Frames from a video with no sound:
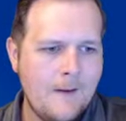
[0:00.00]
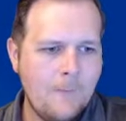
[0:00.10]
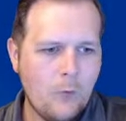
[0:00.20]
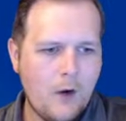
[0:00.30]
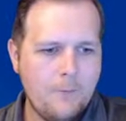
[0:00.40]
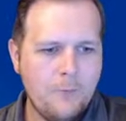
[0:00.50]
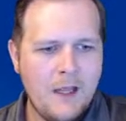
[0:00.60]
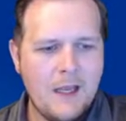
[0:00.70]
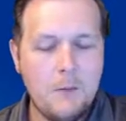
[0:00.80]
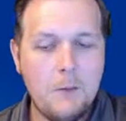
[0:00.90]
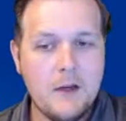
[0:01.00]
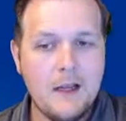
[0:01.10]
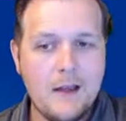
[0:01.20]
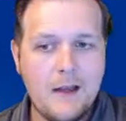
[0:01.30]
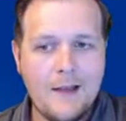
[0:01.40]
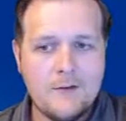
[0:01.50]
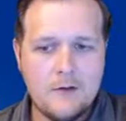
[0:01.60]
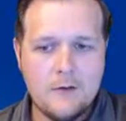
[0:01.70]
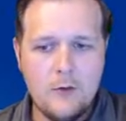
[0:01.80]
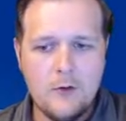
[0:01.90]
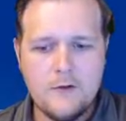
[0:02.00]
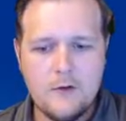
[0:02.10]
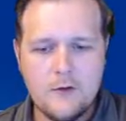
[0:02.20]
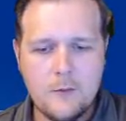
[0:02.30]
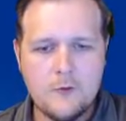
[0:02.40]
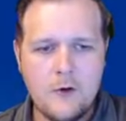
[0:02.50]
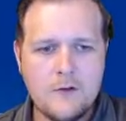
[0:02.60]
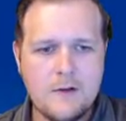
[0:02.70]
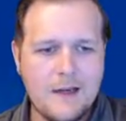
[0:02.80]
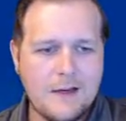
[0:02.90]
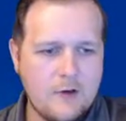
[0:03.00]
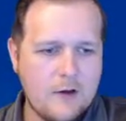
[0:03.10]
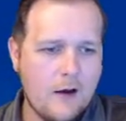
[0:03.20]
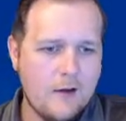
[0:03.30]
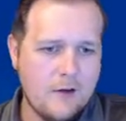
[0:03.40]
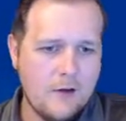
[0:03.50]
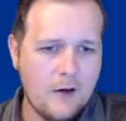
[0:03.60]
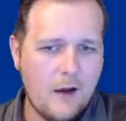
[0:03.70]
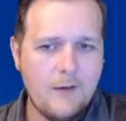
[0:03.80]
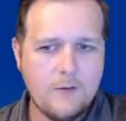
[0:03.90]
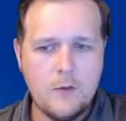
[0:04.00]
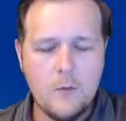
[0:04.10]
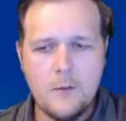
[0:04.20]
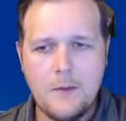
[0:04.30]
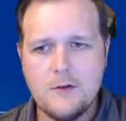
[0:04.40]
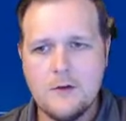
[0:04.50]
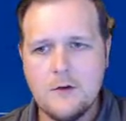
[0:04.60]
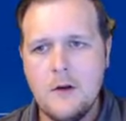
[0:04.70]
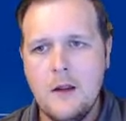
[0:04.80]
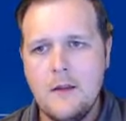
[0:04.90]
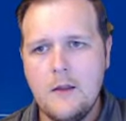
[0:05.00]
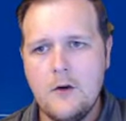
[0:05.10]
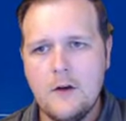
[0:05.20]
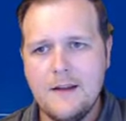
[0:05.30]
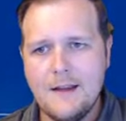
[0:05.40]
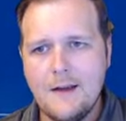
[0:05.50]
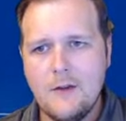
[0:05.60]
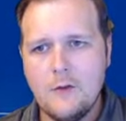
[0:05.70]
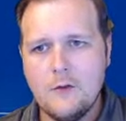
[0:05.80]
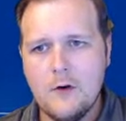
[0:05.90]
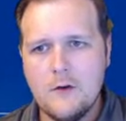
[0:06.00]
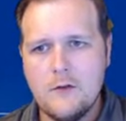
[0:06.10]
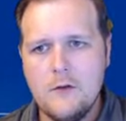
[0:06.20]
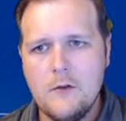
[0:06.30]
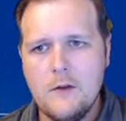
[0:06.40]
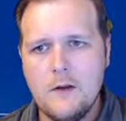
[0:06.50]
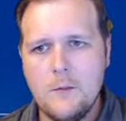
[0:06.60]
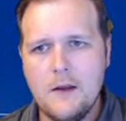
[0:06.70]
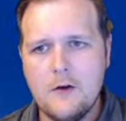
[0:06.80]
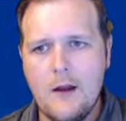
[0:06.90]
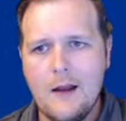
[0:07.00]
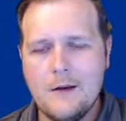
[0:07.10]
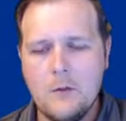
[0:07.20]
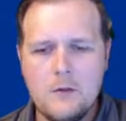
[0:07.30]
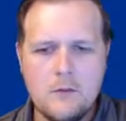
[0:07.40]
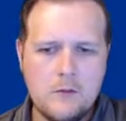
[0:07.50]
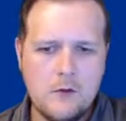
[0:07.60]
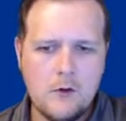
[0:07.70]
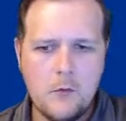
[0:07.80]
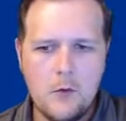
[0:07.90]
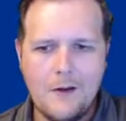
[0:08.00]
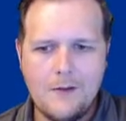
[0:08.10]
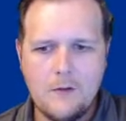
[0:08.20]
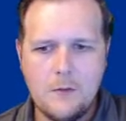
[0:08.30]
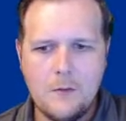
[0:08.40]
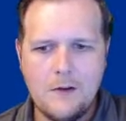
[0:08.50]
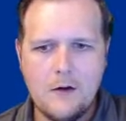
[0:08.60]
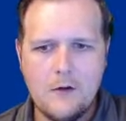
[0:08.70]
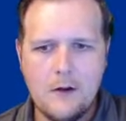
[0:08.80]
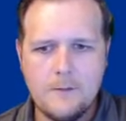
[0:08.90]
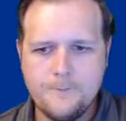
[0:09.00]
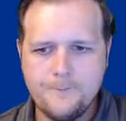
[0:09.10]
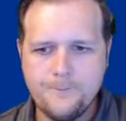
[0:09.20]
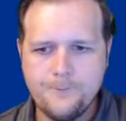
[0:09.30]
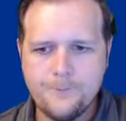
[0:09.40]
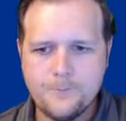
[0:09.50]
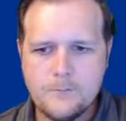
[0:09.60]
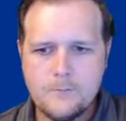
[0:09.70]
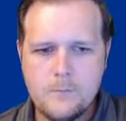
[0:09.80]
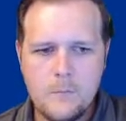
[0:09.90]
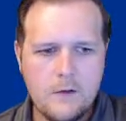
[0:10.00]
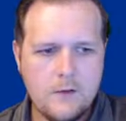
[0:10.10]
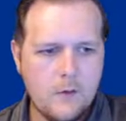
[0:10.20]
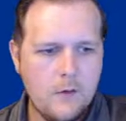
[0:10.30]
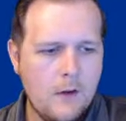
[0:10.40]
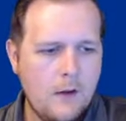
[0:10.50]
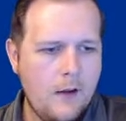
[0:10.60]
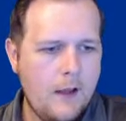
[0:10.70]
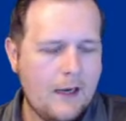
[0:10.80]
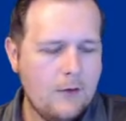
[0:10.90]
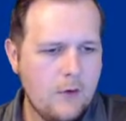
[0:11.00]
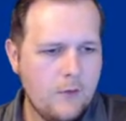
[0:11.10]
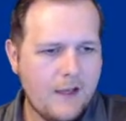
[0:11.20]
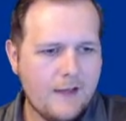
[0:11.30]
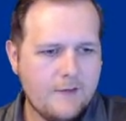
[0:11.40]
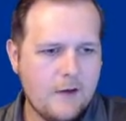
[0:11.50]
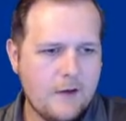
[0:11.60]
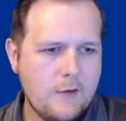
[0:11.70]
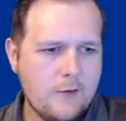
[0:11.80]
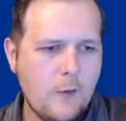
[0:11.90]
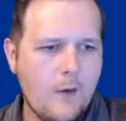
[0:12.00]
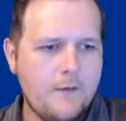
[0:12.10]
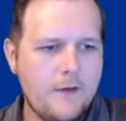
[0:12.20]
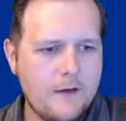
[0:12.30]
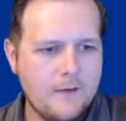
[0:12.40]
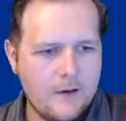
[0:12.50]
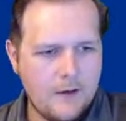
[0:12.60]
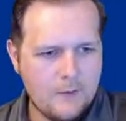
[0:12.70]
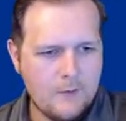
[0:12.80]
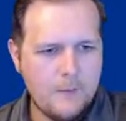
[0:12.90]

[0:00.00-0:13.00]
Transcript: Right. And remember, you got to ask too, because there's some drugs that can actually cause cough. So you want to make sure that they're not taking any of those drugs too that could be interacting. We'll learn more about those a little bit later on. So I don't know if Gaston uses guavenosin.